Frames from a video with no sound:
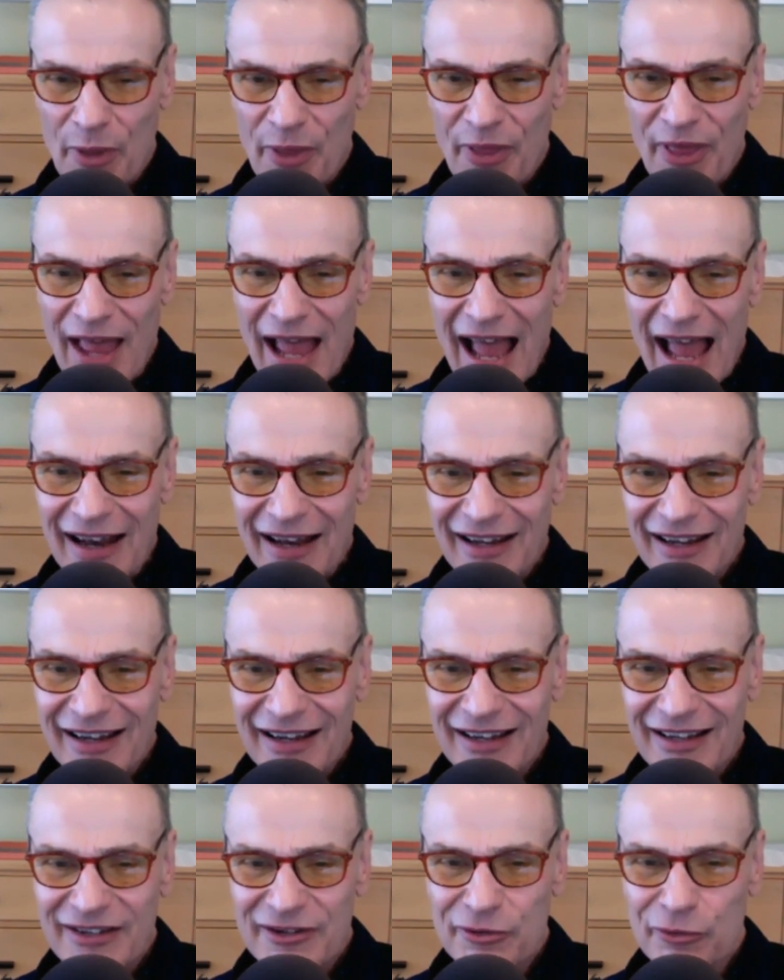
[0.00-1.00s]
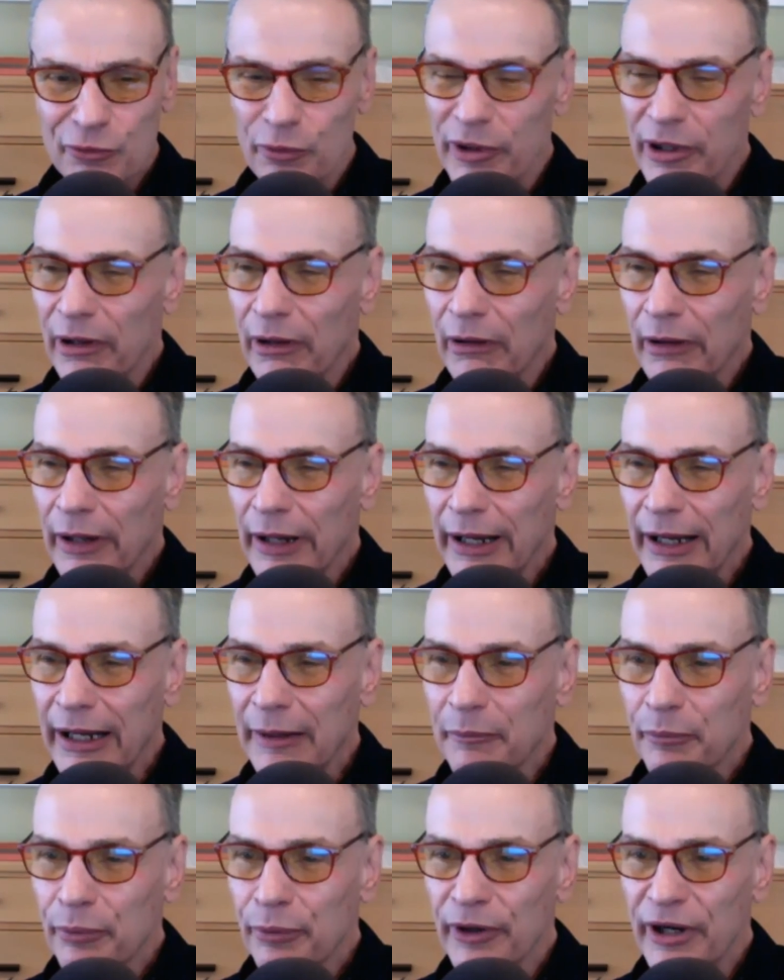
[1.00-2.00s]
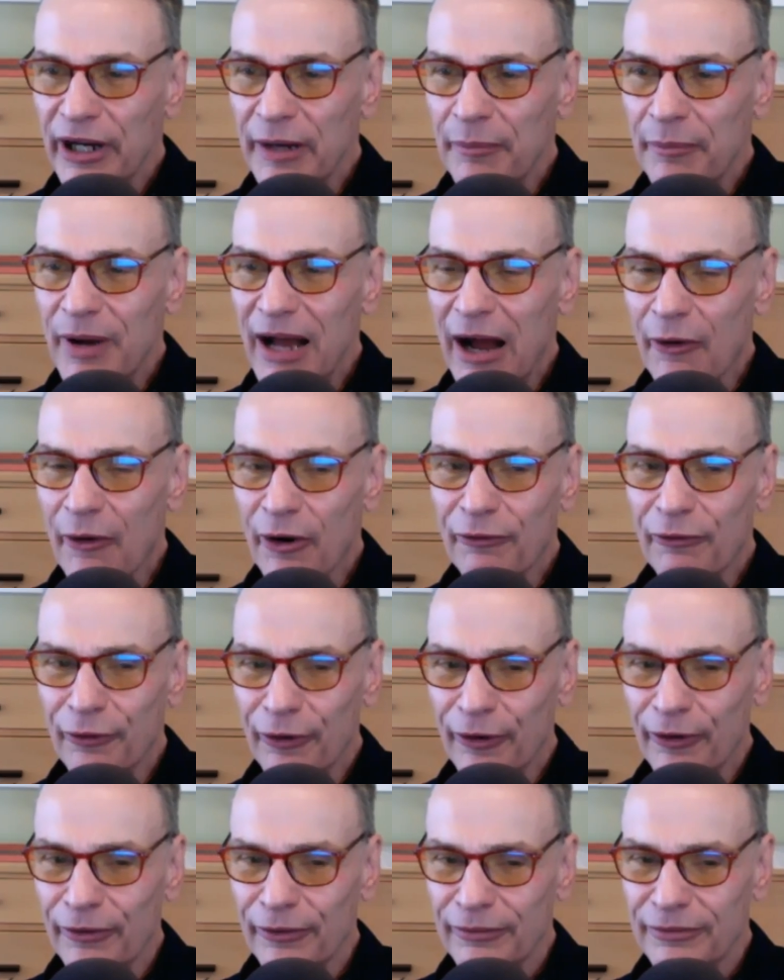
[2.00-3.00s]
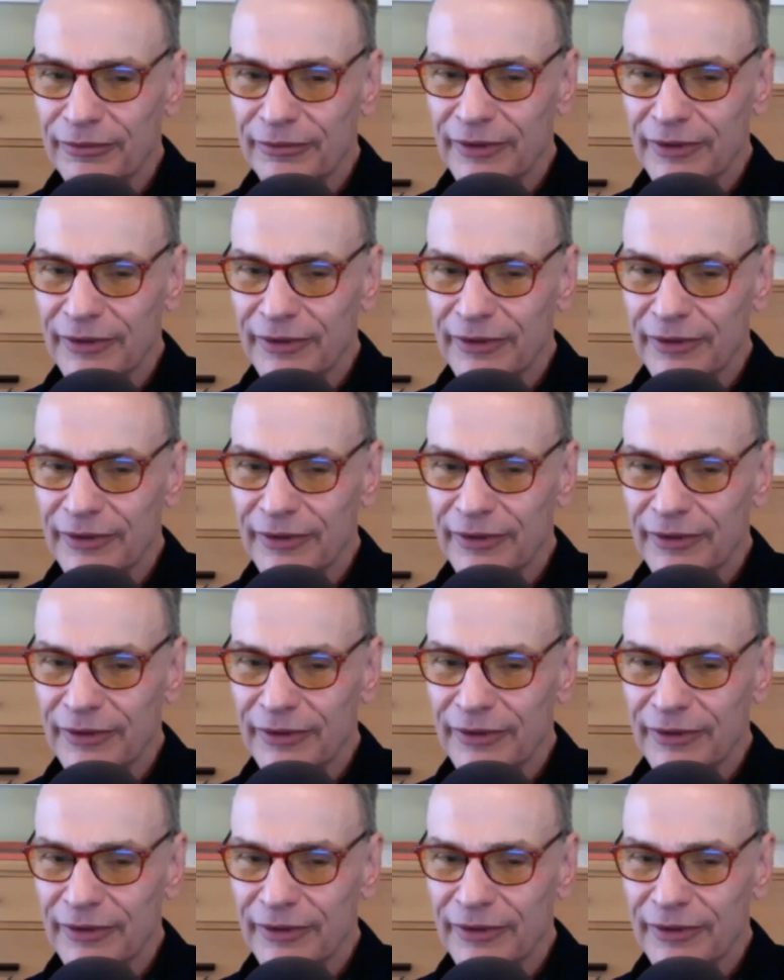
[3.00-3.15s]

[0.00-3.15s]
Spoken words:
that is really pretty powerful